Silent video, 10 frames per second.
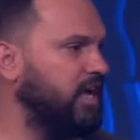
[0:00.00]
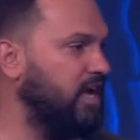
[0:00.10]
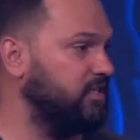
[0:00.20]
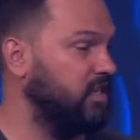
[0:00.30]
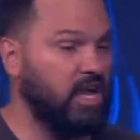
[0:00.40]

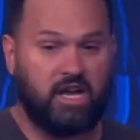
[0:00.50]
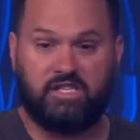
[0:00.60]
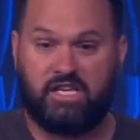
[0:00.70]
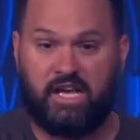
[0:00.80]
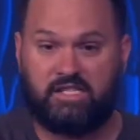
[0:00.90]
does,
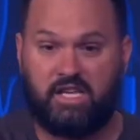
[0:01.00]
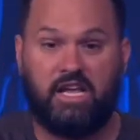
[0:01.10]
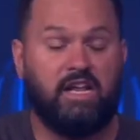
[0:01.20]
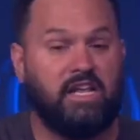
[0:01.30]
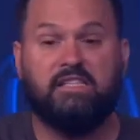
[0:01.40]
because it's
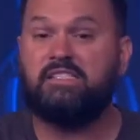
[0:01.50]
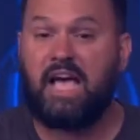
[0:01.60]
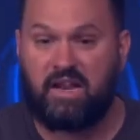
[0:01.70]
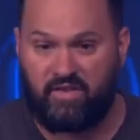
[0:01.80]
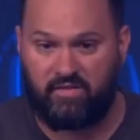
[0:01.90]

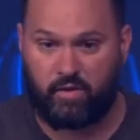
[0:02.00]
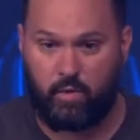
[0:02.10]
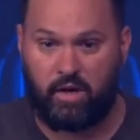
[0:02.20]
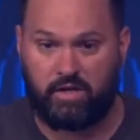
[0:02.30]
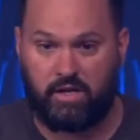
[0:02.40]
inside of
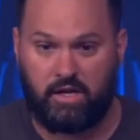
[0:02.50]
everyone.